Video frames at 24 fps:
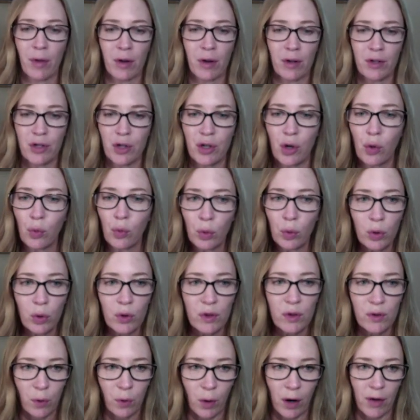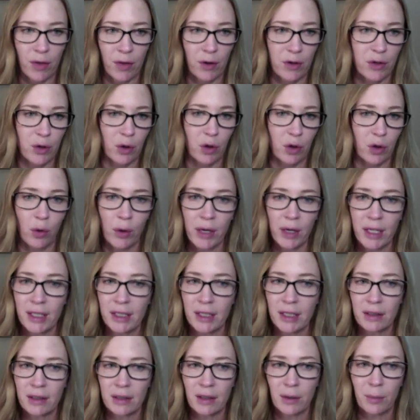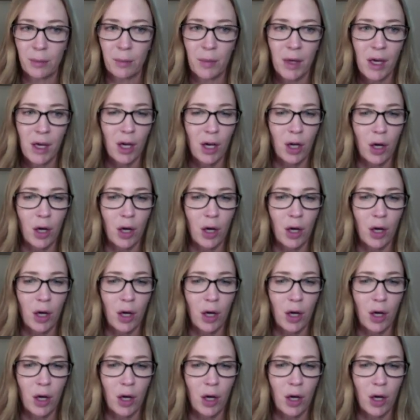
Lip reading: There's no rules for it. There's no criticism.